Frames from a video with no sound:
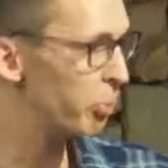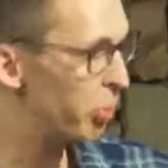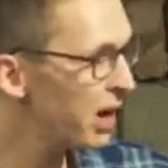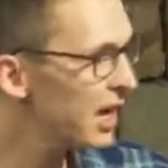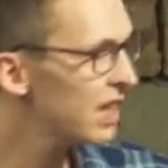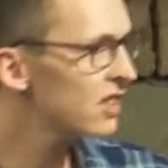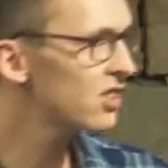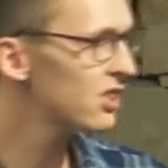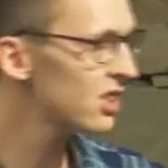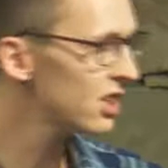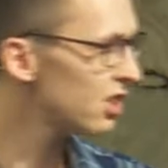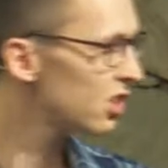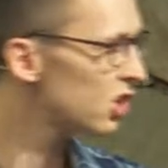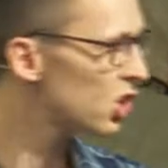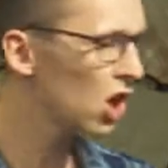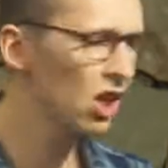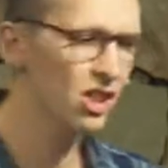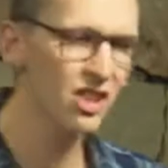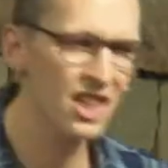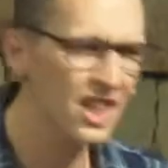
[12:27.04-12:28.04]
blessings,
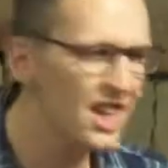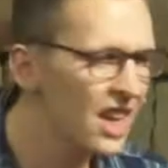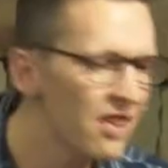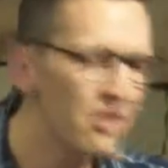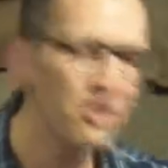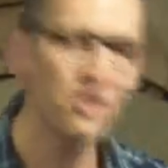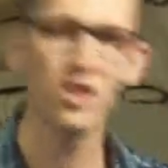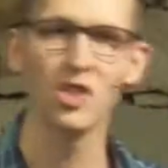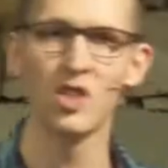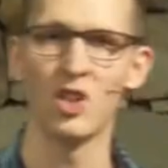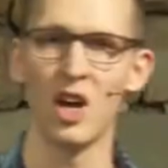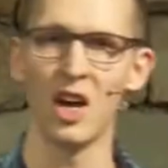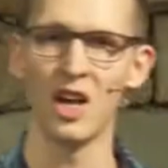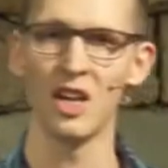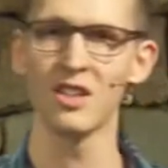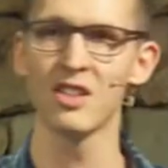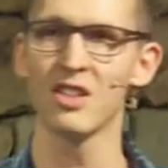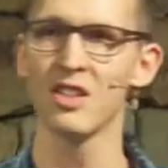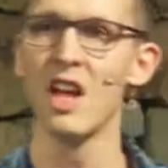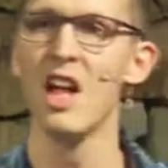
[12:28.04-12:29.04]
God's gifts to
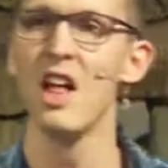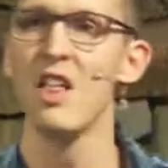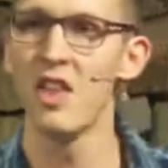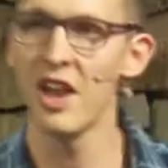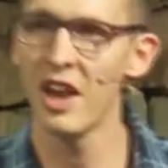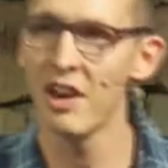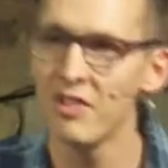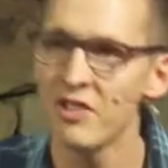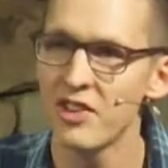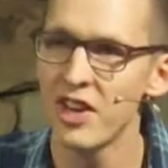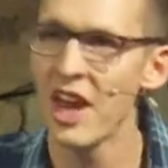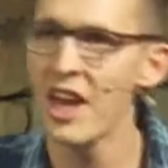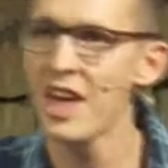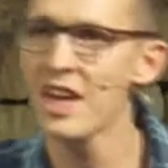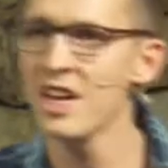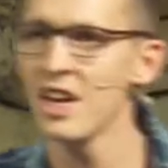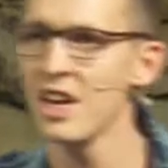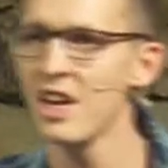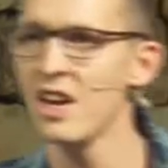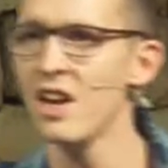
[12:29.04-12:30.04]
us that have
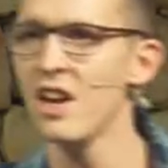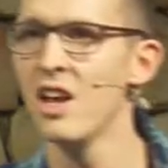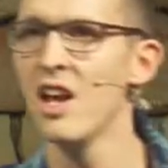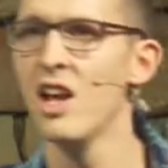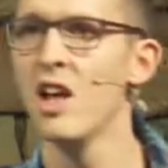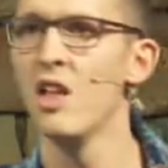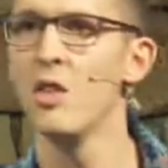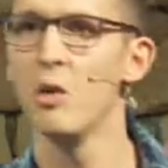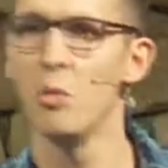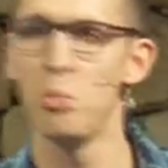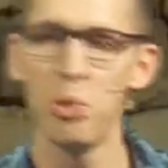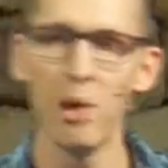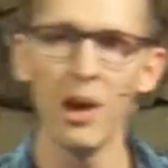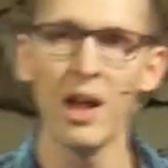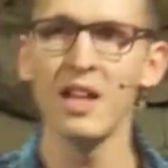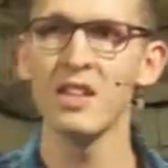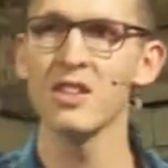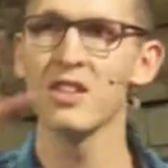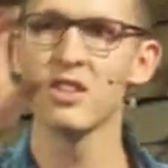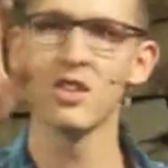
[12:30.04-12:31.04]
taken the
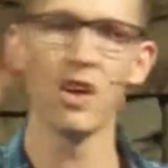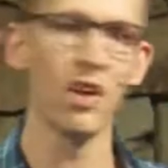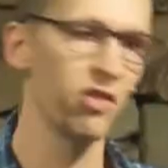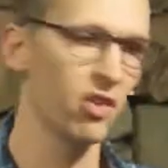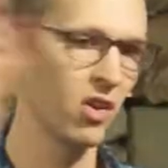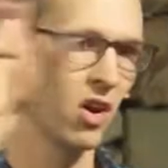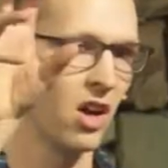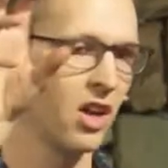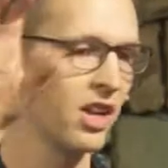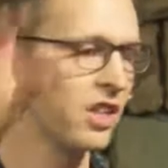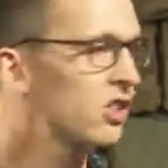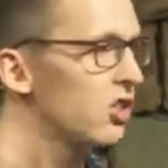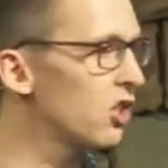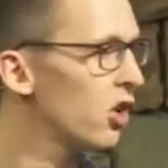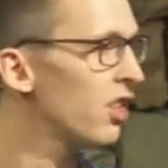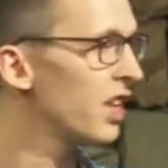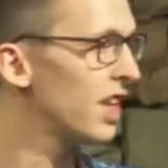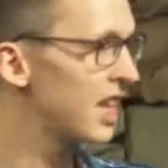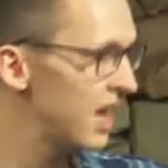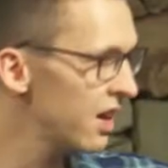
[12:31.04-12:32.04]
place of God. And so
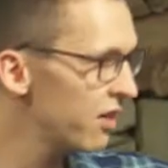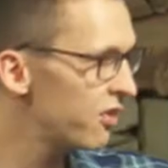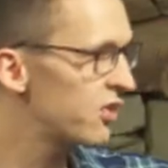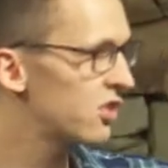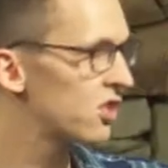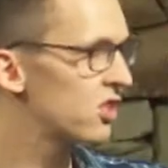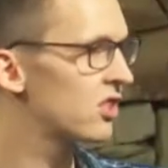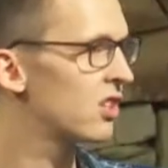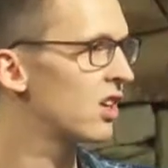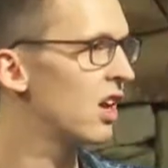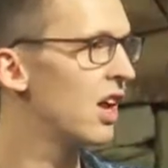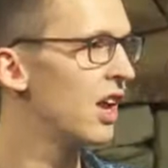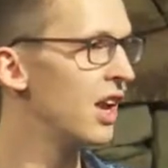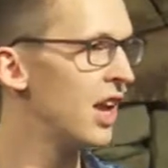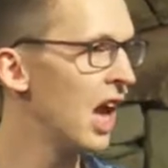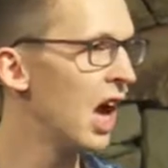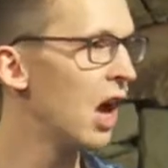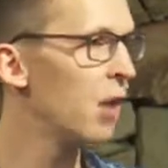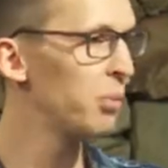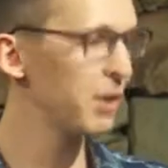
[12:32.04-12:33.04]
the gifts
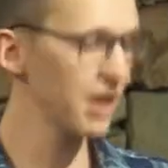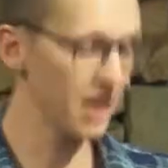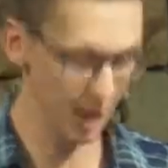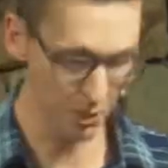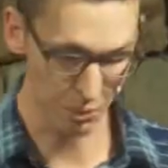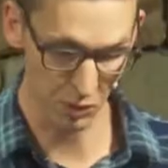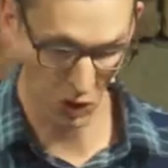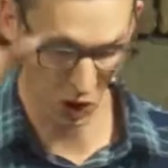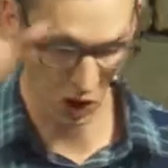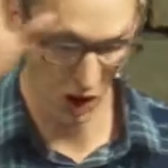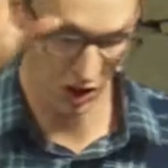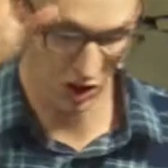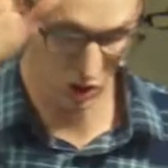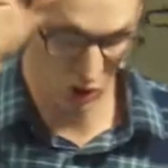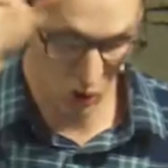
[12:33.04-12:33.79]
now become God